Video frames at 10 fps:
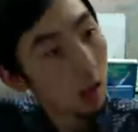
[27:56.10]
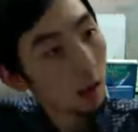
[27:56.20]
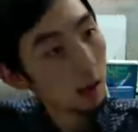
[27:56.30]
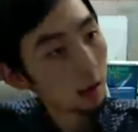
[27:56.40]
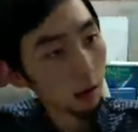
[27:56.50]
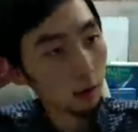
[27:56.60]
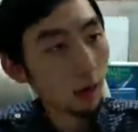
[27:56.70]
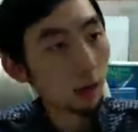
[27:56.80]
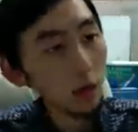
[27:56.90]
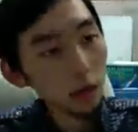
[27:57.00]
now
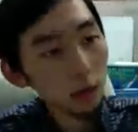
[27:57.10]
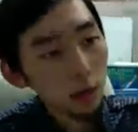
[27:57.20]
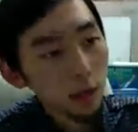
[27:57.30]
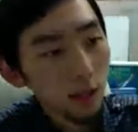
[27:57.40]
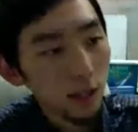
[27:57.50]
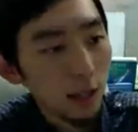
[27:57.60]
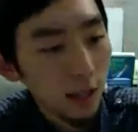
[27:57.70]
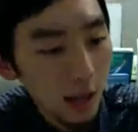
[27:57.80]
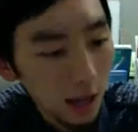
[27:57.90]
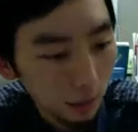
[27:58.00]
then.
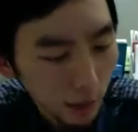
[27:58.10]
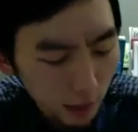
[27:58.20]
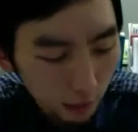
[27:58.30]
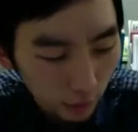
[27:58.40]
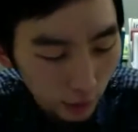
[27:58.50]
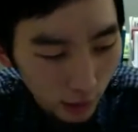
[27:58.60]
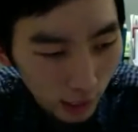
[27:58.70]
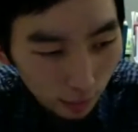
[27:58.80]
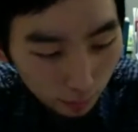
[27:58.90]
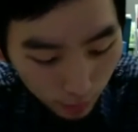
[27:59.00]
Thanks for your
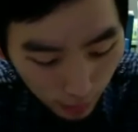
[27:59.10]
time.